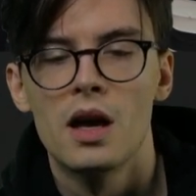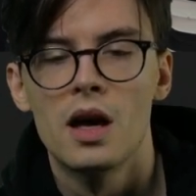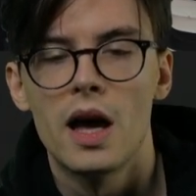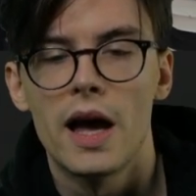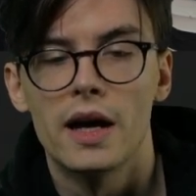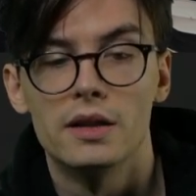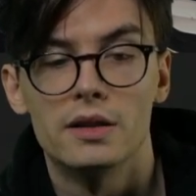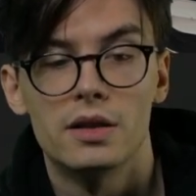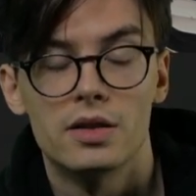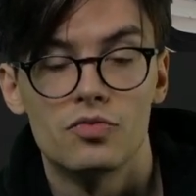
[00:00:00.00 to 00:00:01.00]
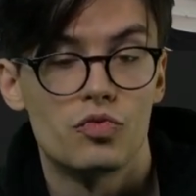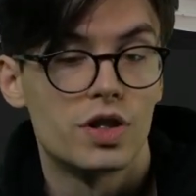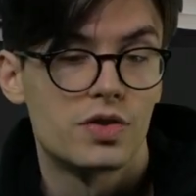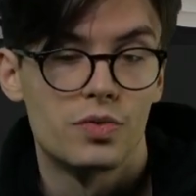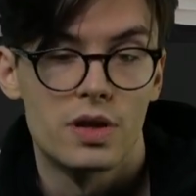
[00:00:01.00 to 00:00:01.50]
And
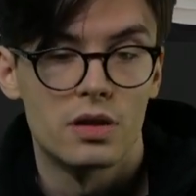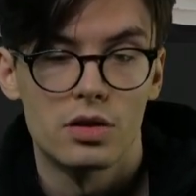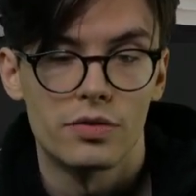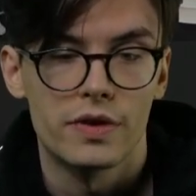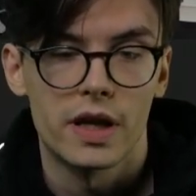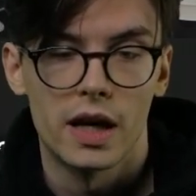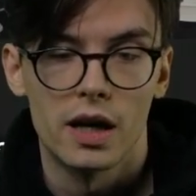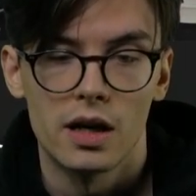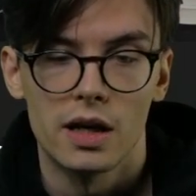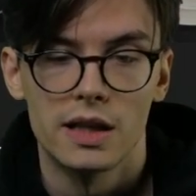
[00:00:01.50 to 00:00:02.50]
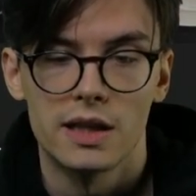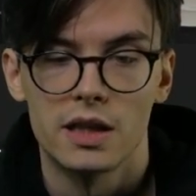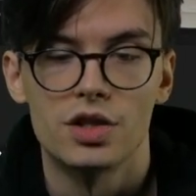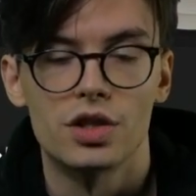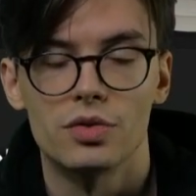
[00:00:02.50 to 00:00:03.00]
it's with a lot of care and
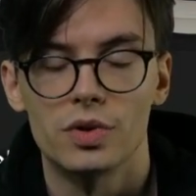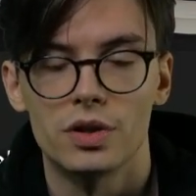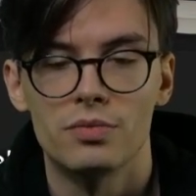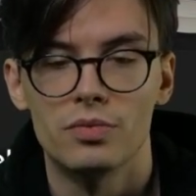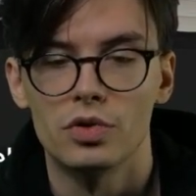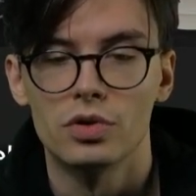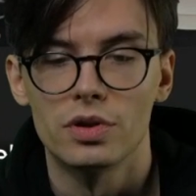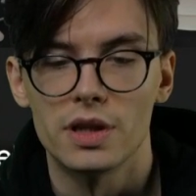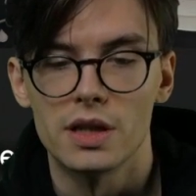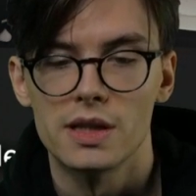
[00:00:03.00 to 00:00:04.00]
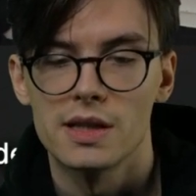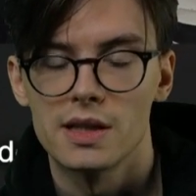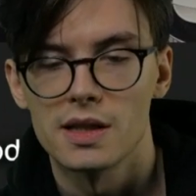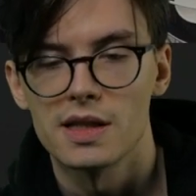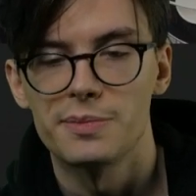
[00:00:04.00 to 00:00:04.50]
attention we model these
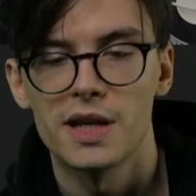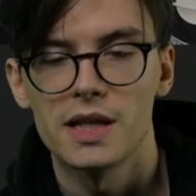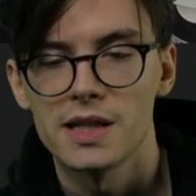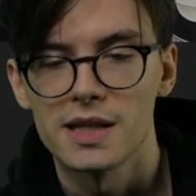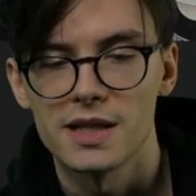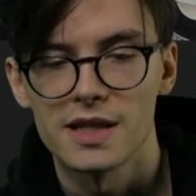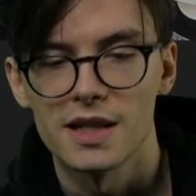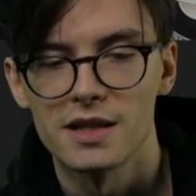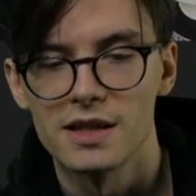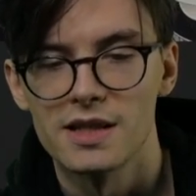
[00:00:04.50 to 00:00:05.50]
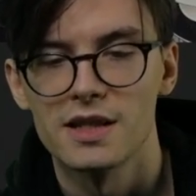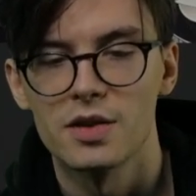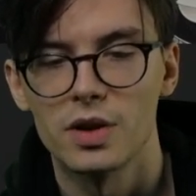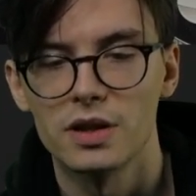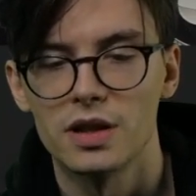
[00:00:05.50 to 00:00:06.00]
spaces, and it's
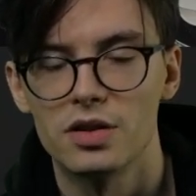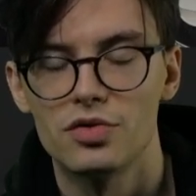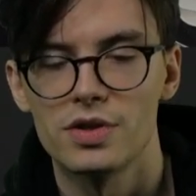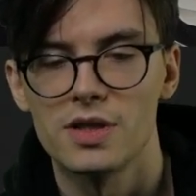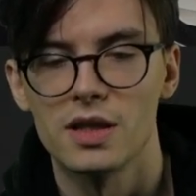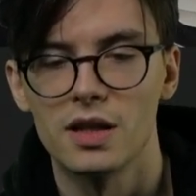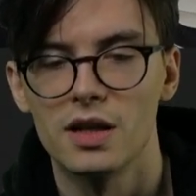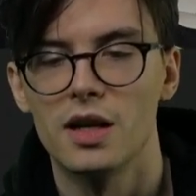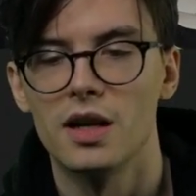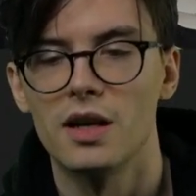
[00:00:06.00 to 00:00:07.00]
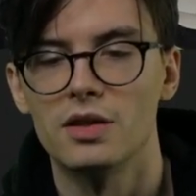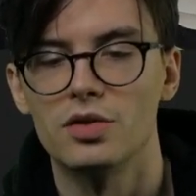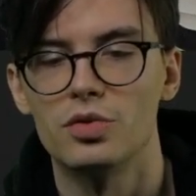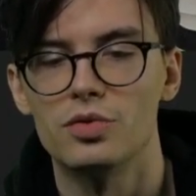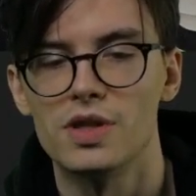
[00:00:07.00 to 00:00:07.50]
quite interesting
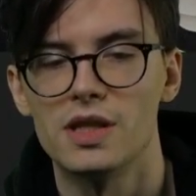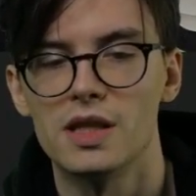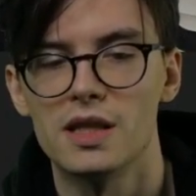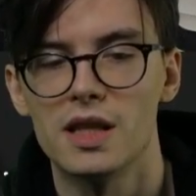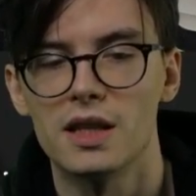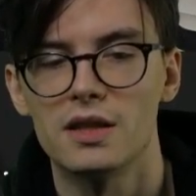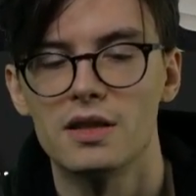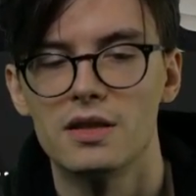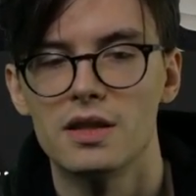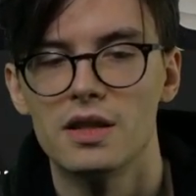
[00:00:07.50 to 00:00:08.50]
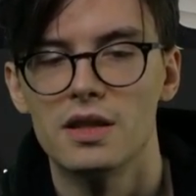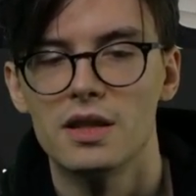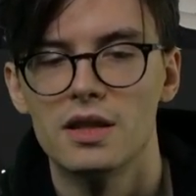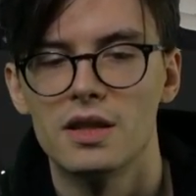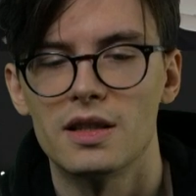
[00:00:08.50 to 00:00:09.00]
to see that
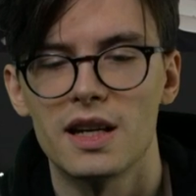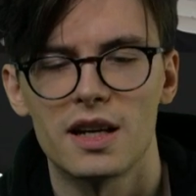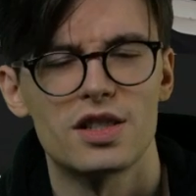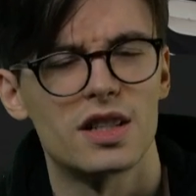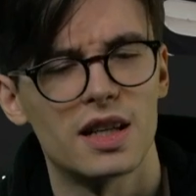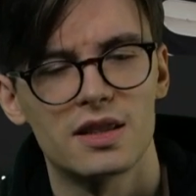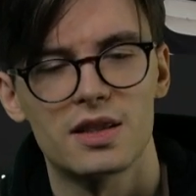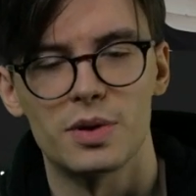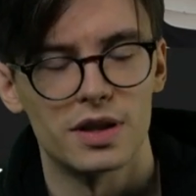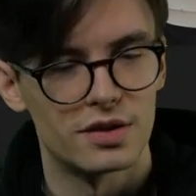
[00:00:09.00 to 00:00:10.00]
they actually get quite